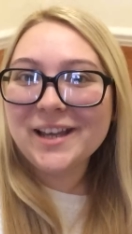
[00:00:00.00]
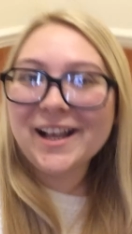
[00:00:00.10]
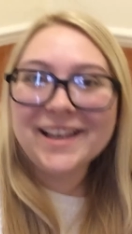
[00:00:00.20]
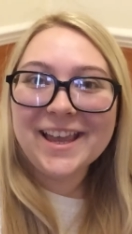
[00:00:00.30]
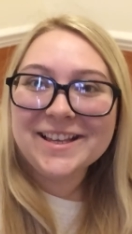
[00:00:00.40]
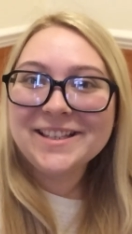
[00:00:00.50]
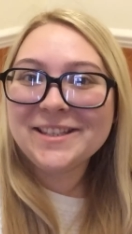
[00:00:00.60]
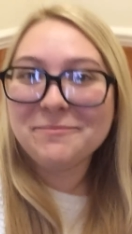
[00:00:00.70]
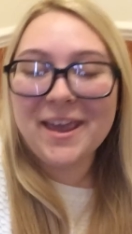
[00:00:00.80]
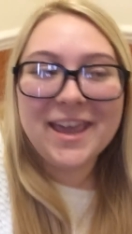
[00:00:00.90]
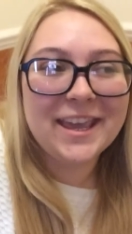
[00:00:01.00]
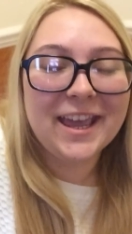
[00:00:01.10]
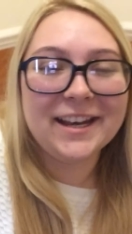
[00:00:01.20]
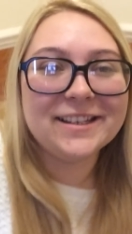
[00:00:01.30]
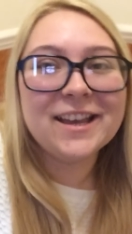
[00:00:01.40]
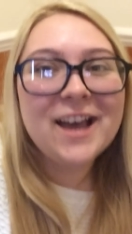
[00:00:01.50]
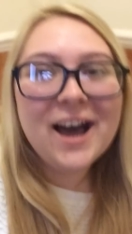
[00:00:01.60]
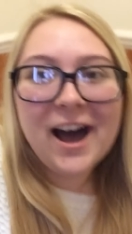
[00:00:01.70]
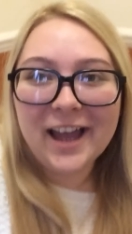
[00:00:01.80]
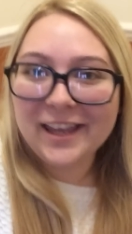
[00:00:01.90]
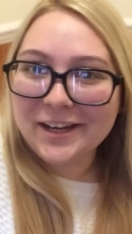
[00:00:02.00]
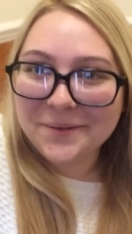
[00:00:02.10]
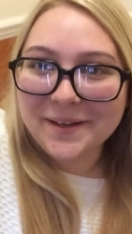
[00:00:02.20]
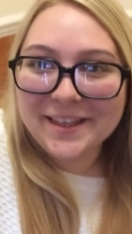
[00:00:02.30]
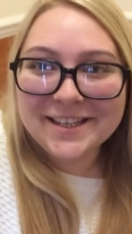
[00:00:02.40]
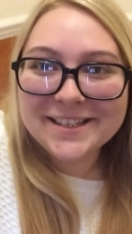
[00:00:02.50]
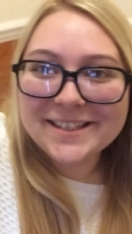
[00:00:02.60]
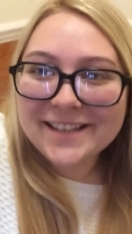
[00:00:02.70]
hotel guests make and I hear what they